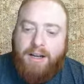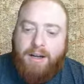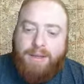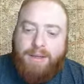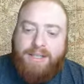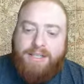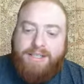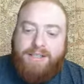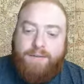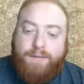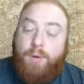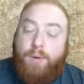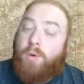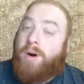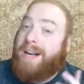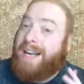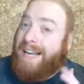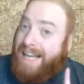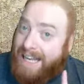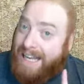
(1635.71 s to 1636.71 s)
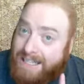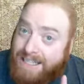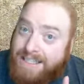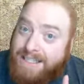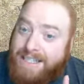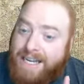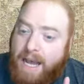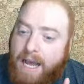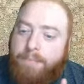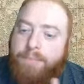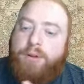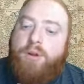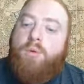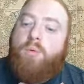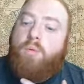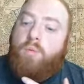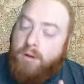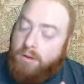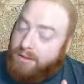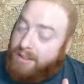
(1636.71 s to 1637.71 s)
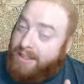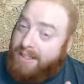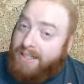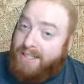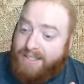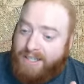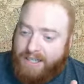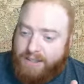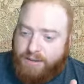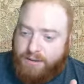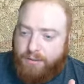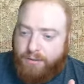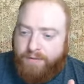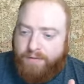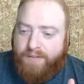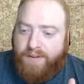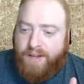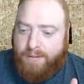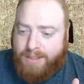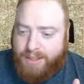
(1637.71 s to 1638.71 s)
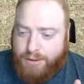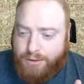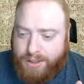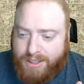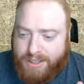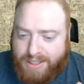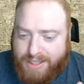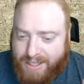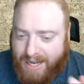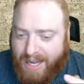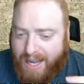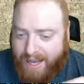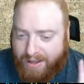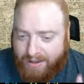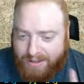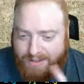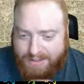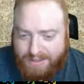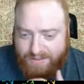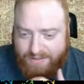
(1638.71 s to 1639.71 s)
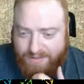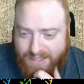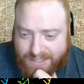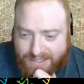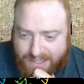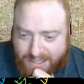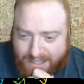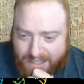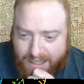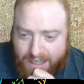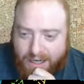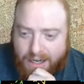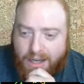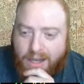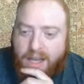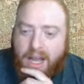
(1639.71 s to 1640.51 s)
because if you want in depth, you will need to test through family tree DNA. Let's see if they say that.